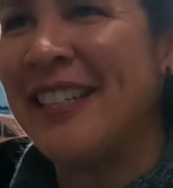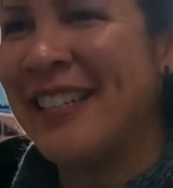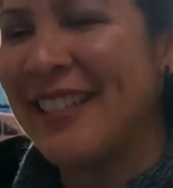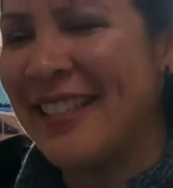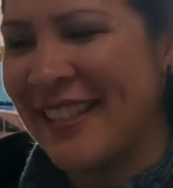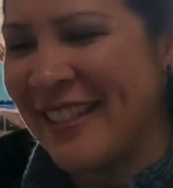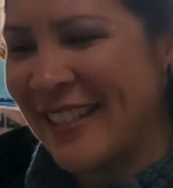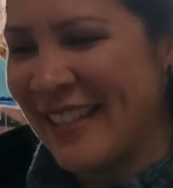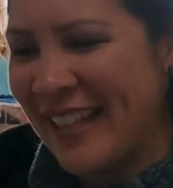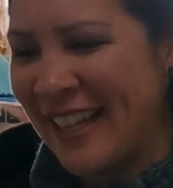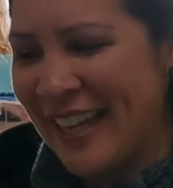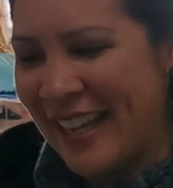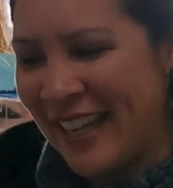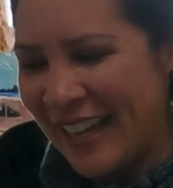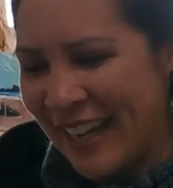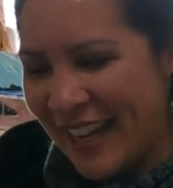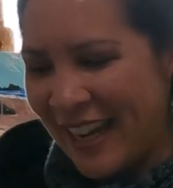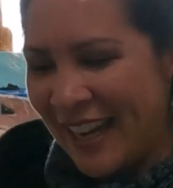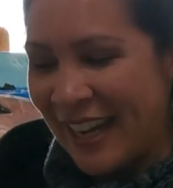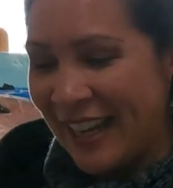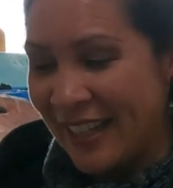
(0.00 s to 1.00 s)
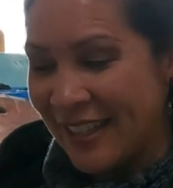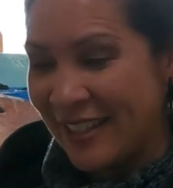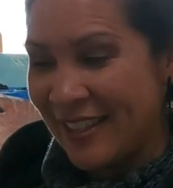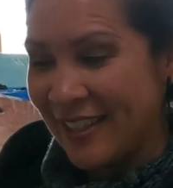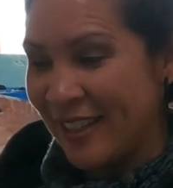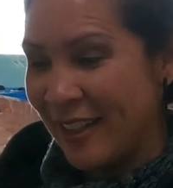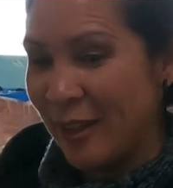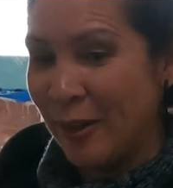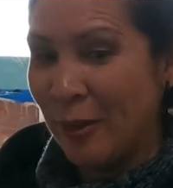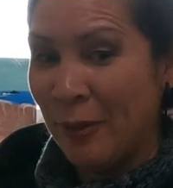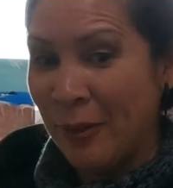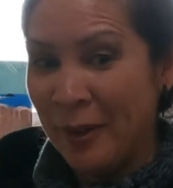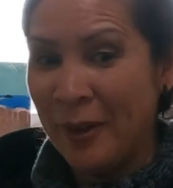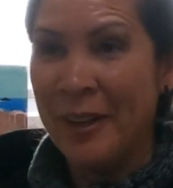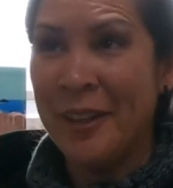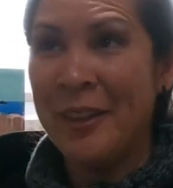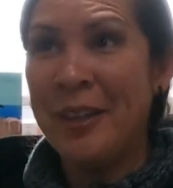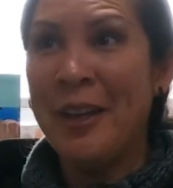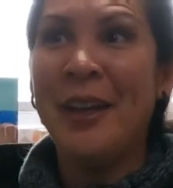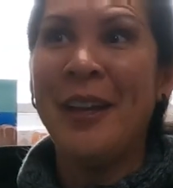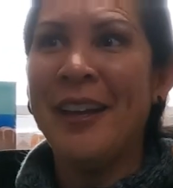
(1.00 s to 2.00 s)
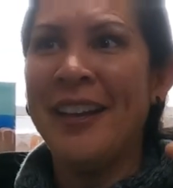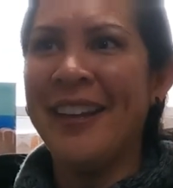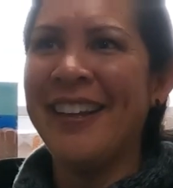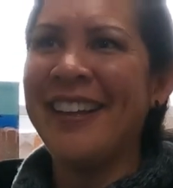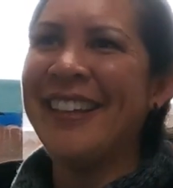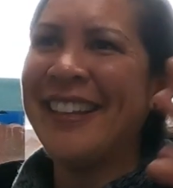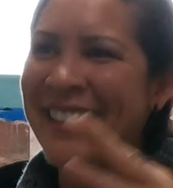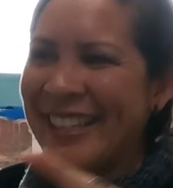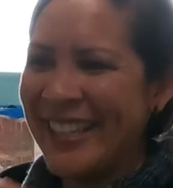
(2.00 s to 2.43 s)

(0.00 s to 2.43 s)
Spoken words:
It's like A to what the hell,